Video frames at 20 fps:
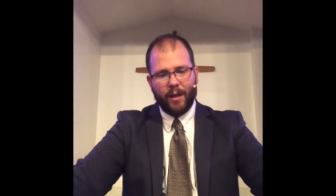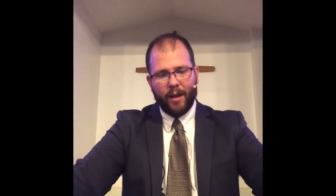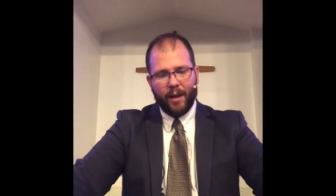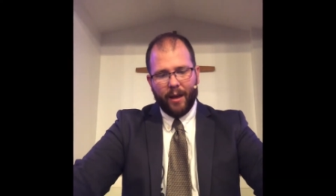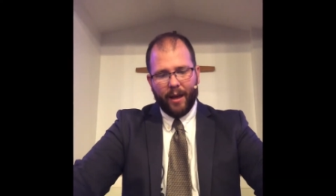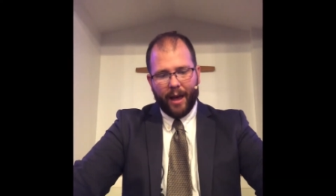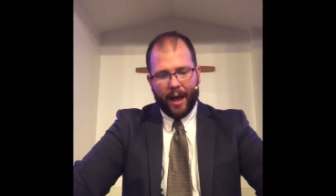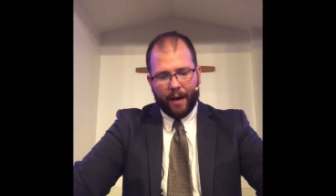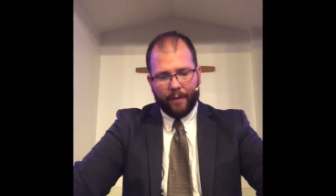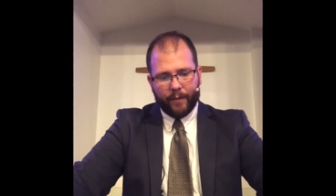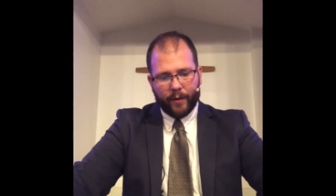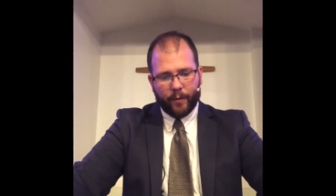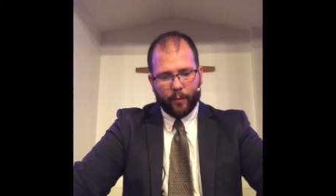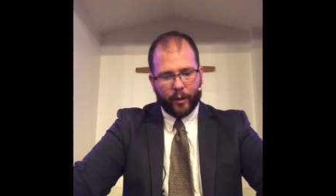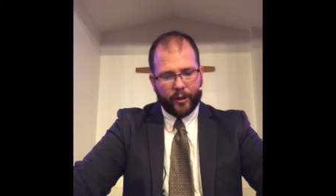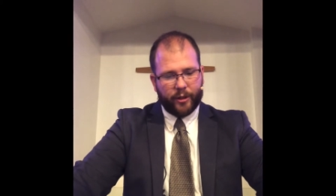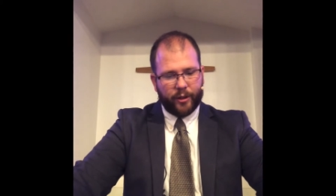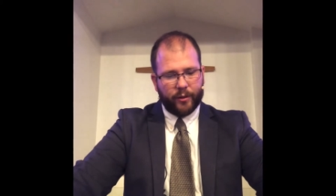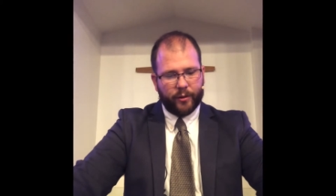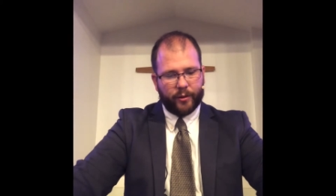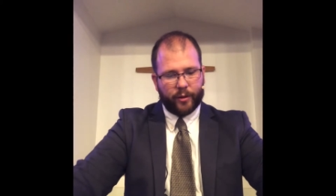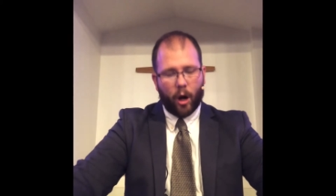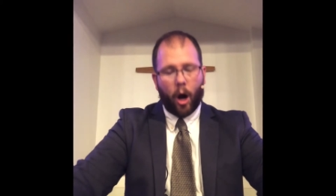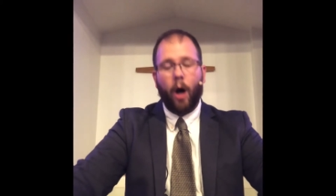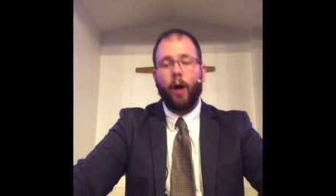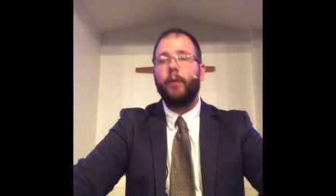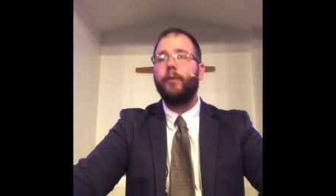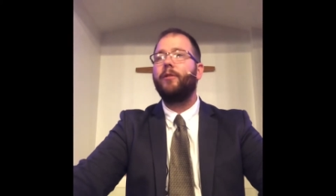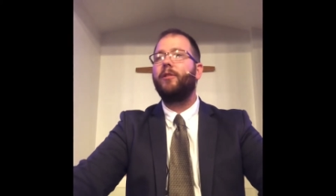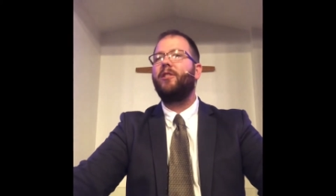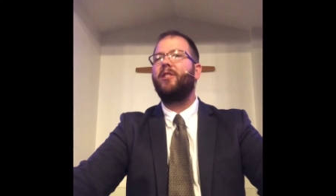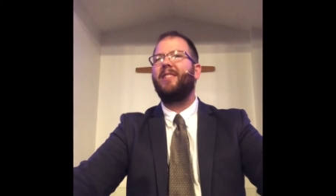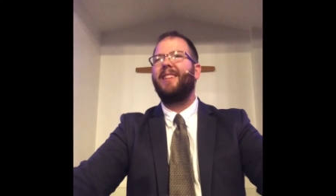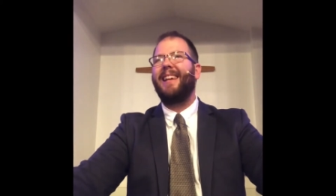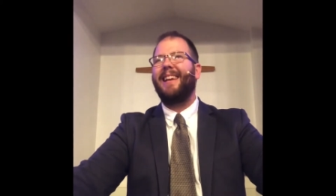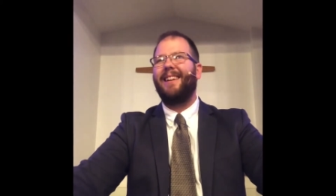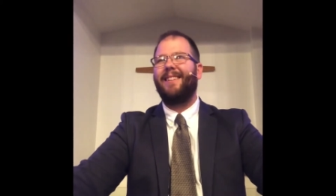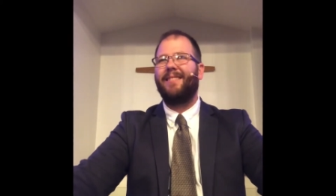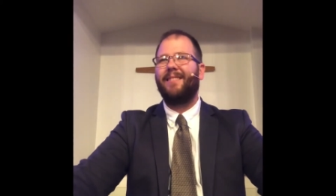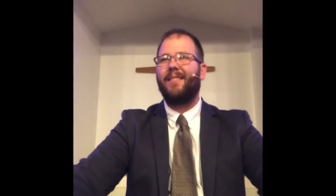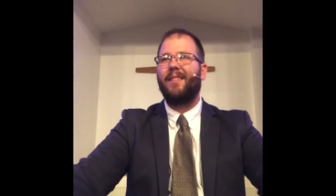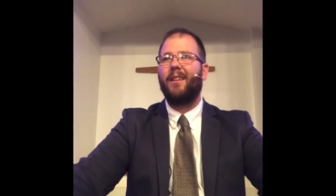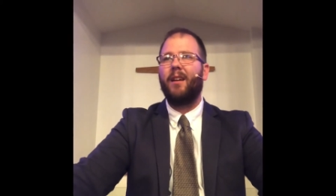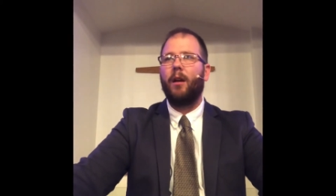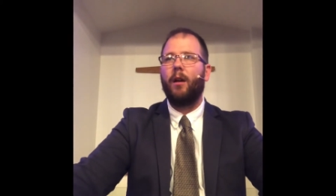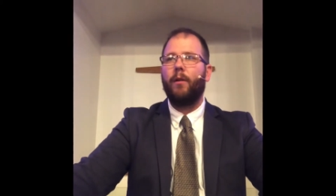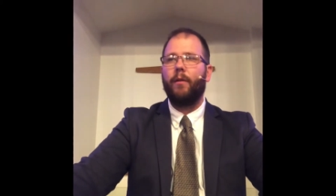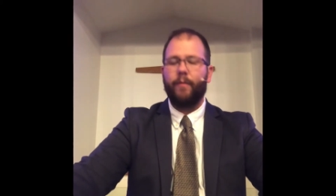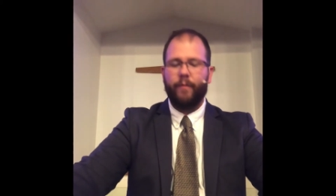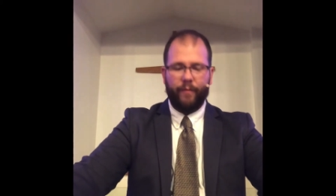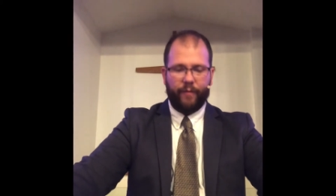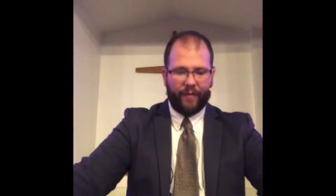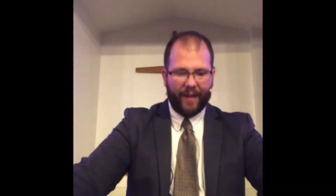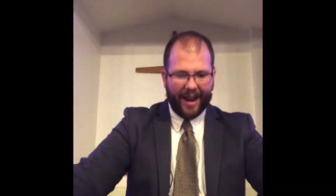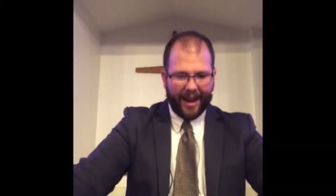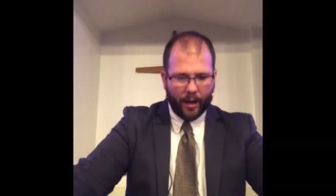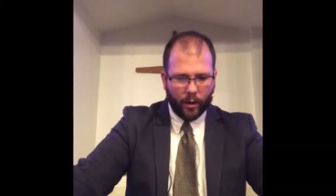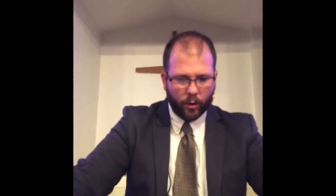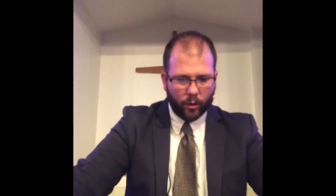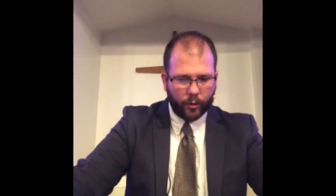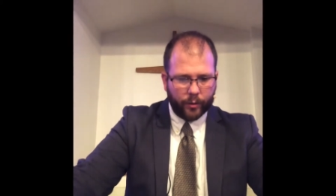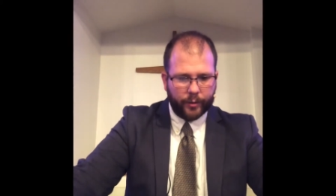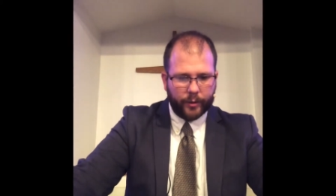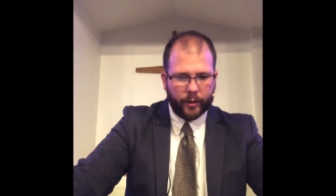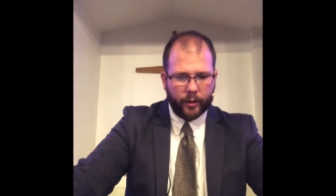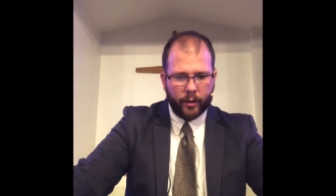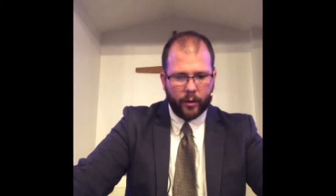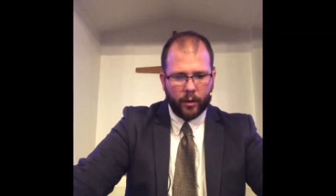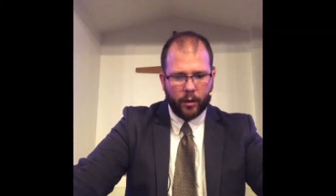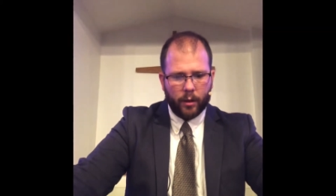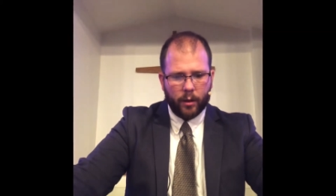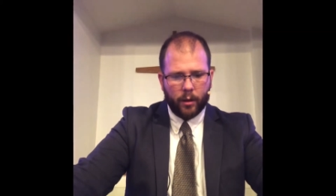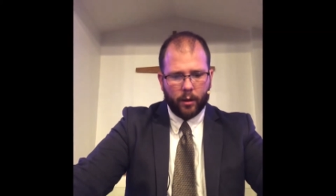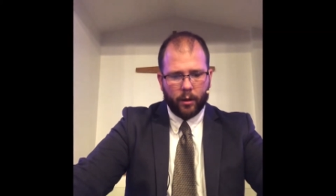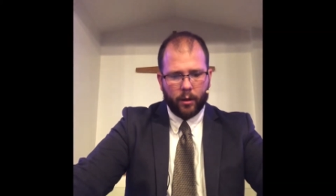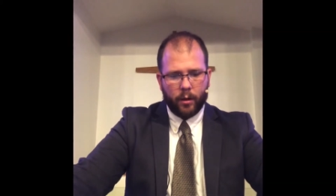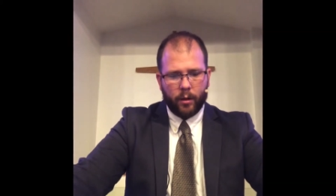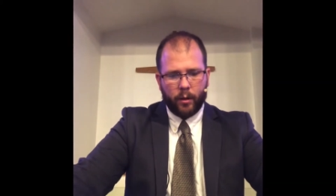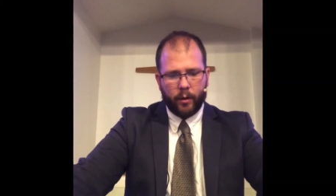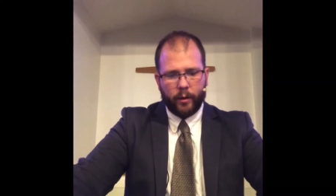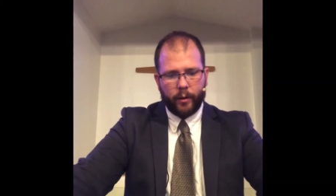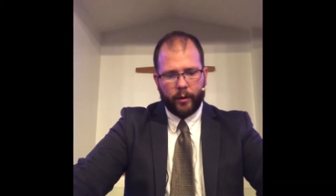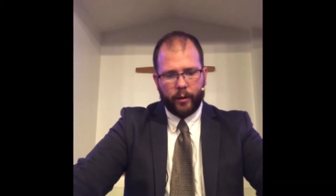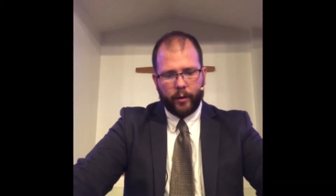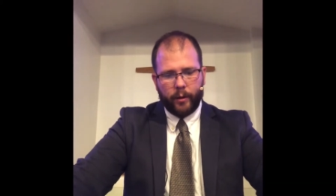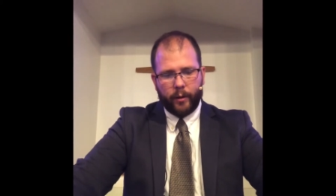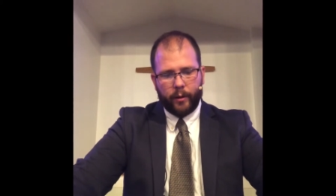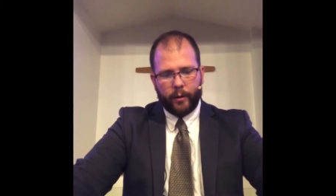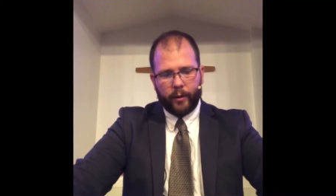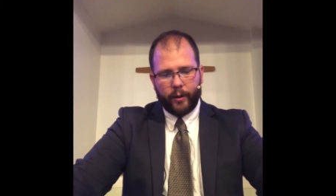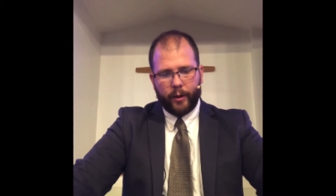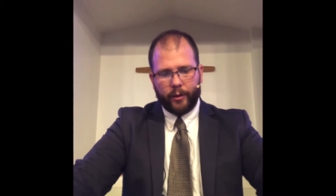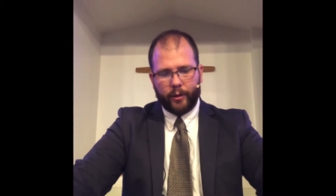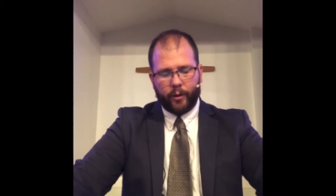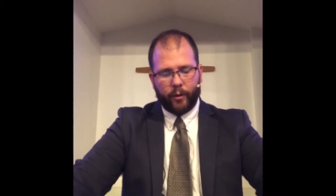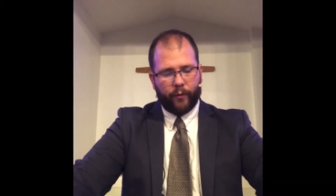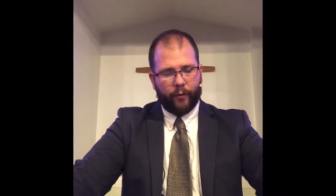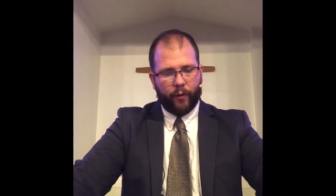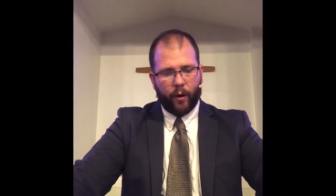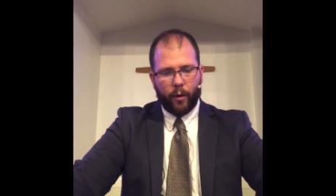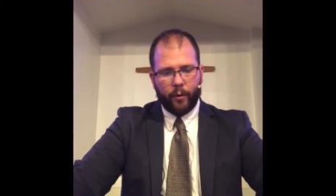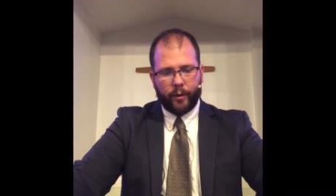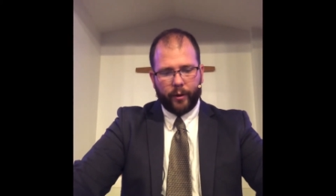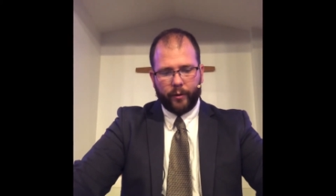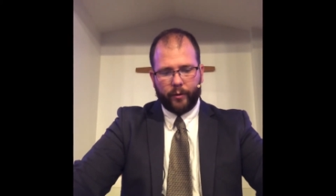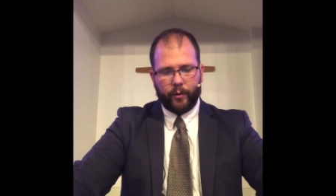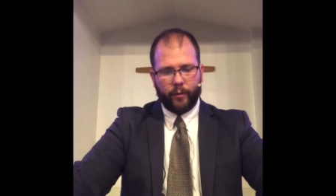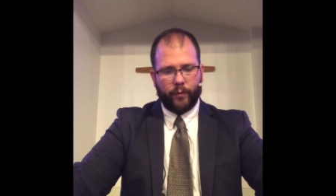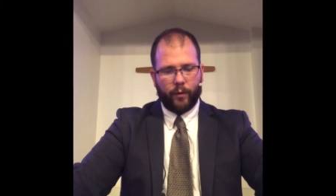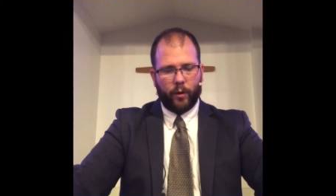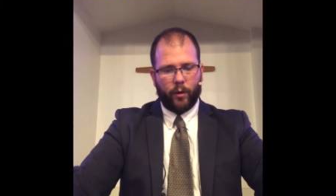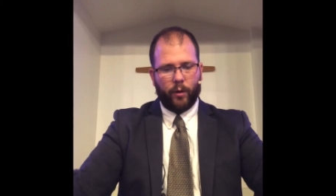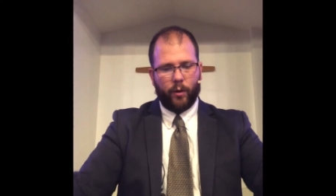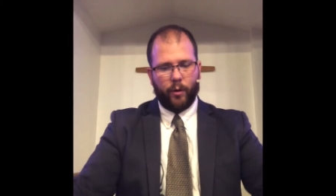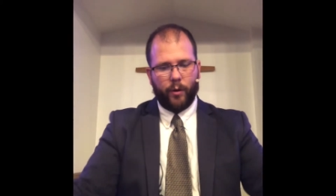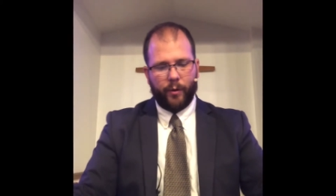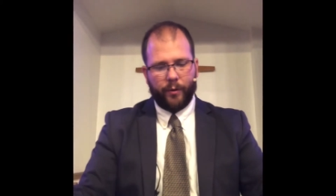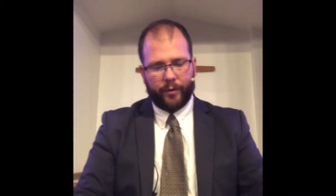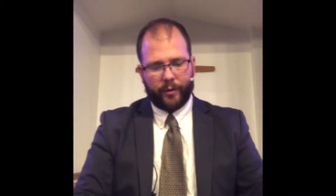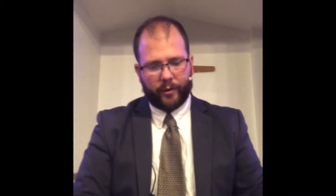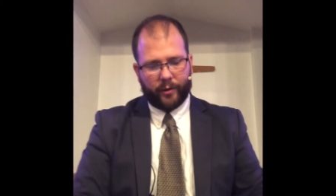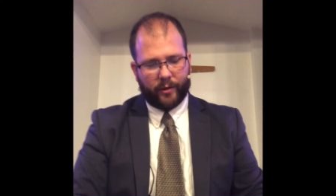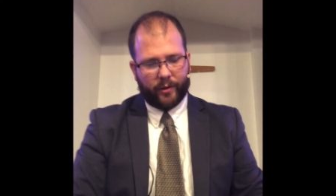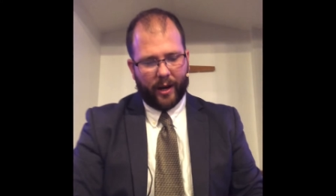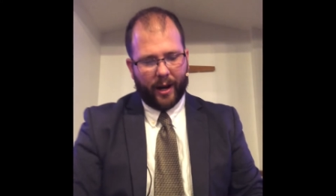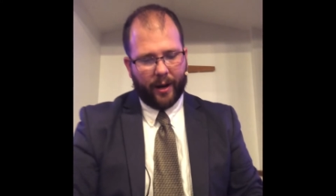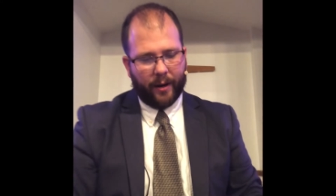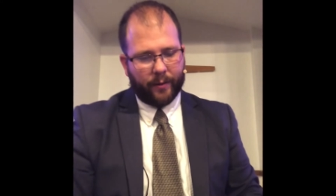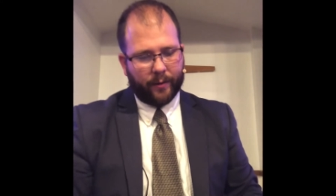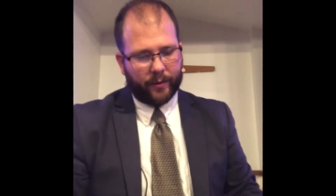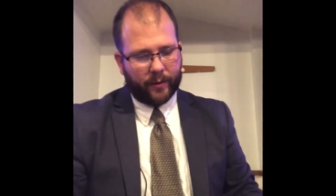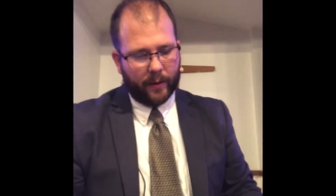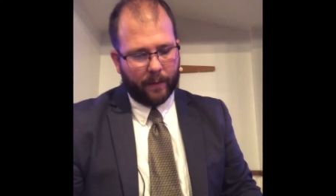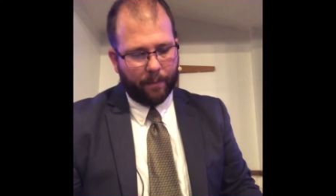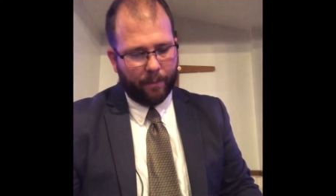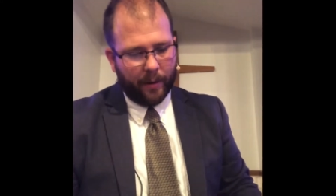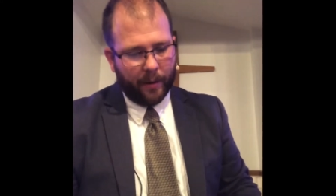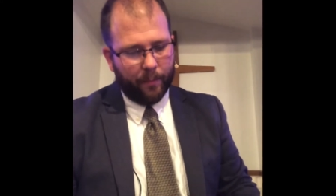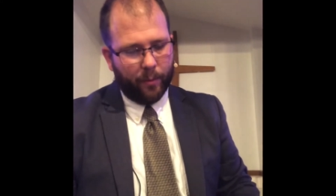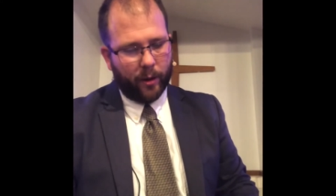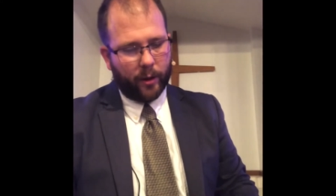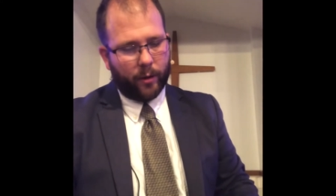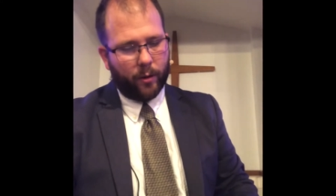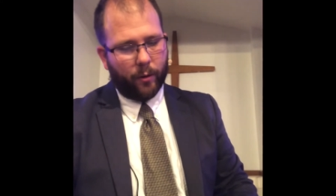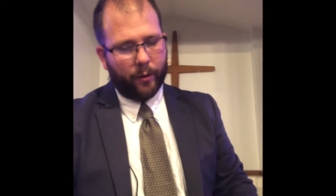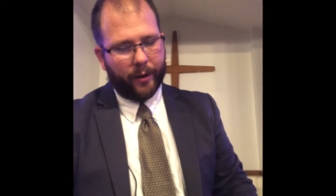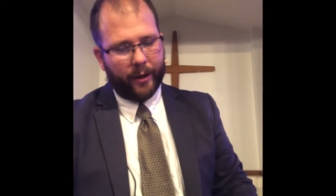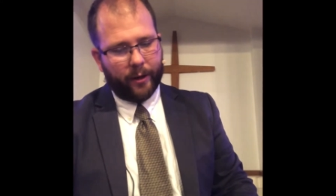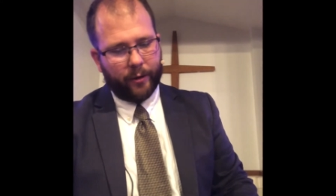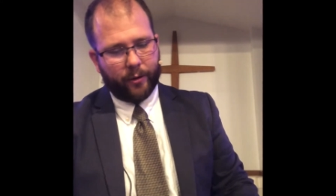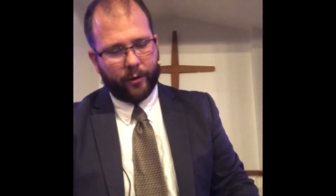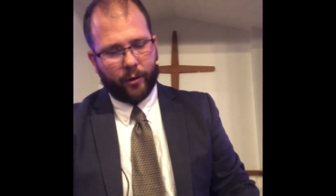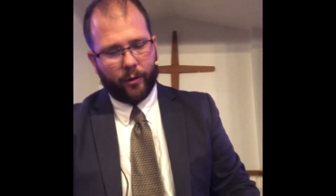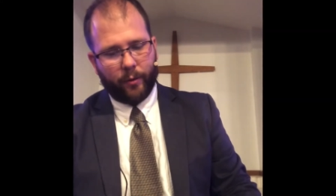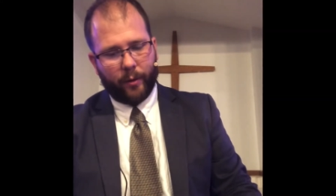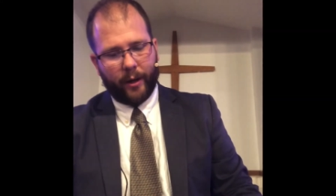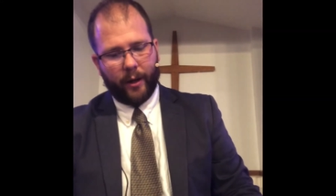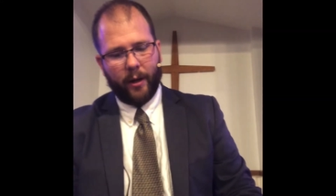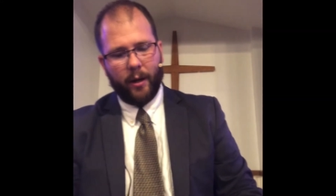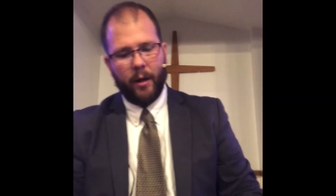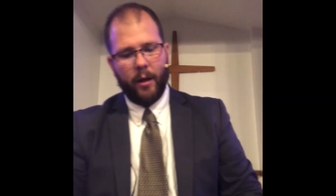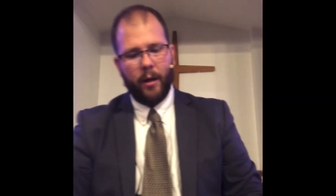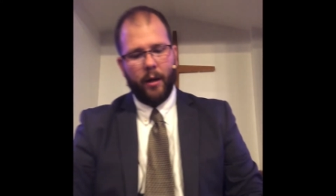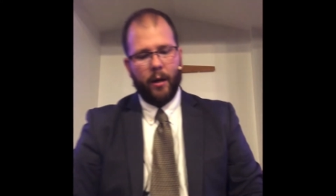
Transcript: Heaven, which is unseen, veiled is the focus of all the saints in biblical history.